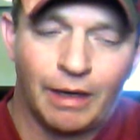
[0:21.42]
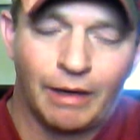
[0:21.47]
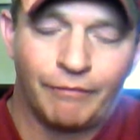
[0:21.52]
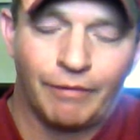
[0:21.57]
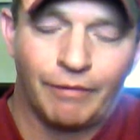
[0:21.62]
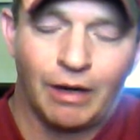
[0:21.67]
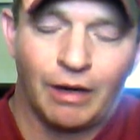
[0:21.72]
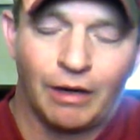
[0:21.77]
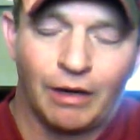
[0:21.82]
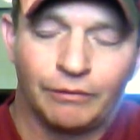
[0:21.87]
I
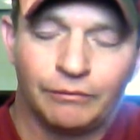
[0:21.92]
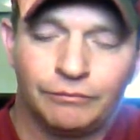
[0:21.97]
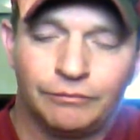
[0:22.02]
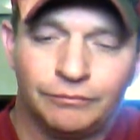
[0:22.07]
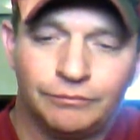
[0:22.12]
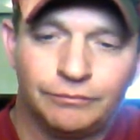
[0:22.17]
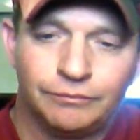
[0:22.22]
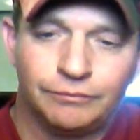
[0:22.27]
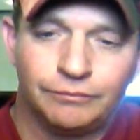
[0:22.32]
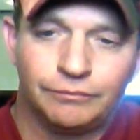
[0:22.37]

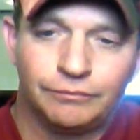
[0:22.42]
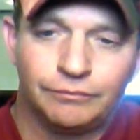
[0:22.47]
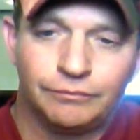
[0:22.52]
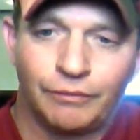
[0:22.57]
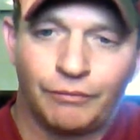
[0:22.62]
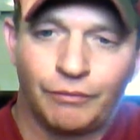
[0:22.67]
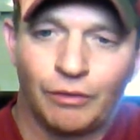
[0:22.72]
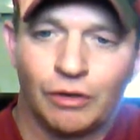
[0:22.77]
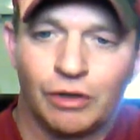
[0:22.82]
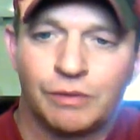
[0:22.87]
found
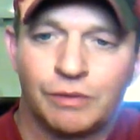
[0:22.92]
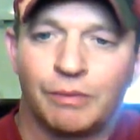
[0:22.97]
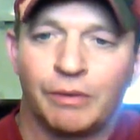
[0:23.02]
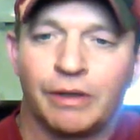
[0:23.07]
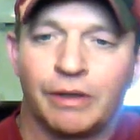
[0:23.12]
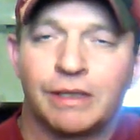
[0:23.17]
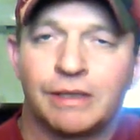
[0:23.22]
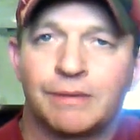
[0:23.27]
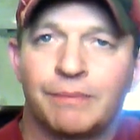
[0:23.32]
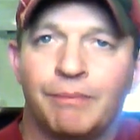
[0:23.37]
the first
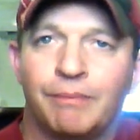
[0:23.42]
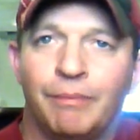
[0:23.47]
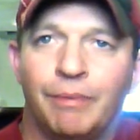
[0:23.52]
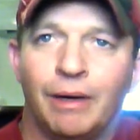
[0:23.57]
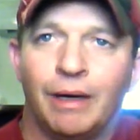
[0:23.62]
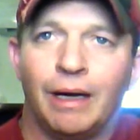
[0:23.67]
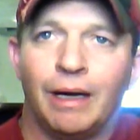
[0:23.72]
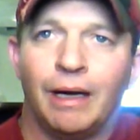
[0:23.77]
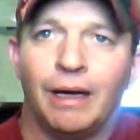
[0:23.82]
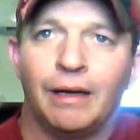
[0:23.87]
place,
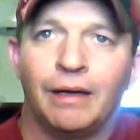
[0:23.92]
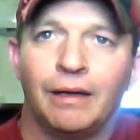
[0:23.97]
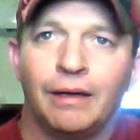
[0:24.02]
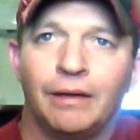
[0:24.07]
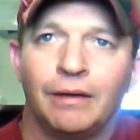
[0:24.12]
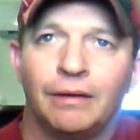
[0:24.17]
but